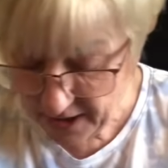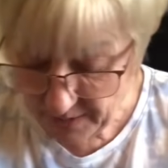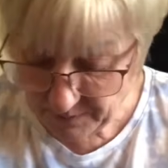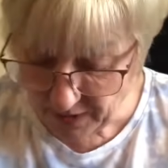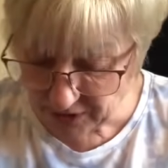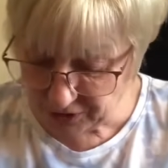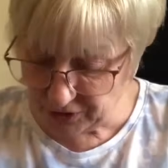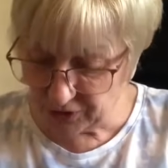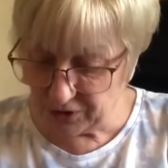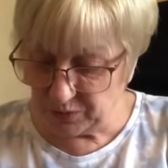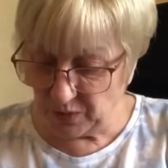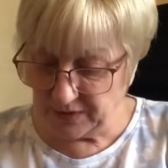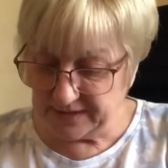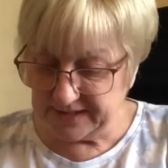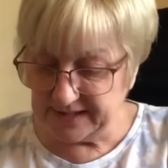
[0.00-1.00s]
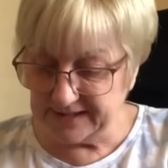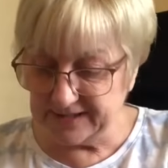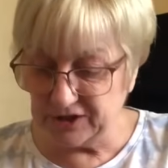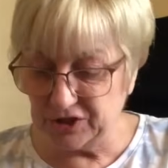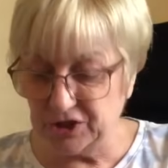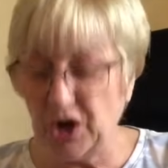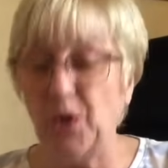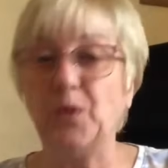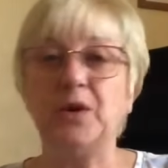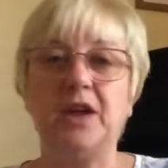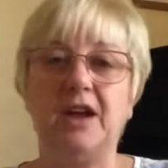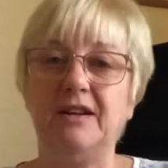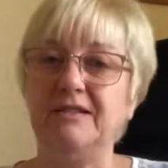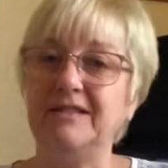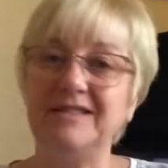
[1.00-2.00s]
But I just wanted to show
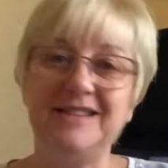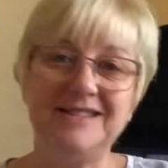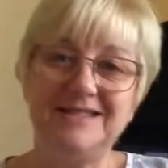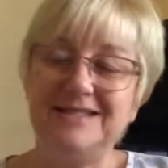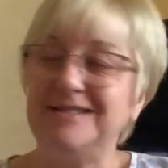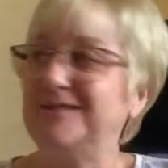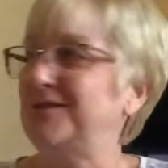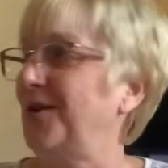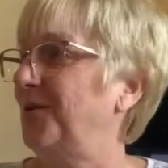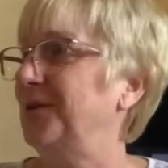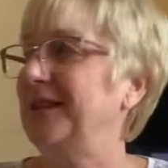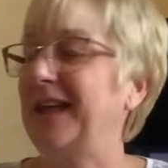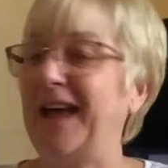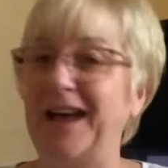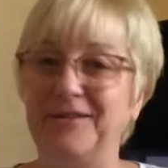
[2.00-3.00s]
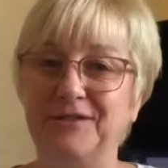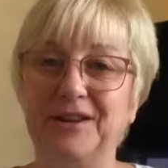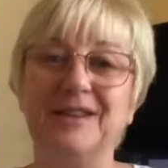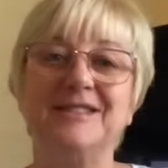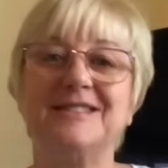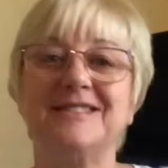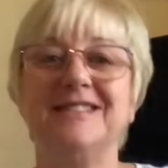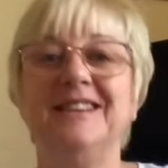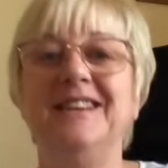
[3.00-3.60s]
you. This is so hilarious.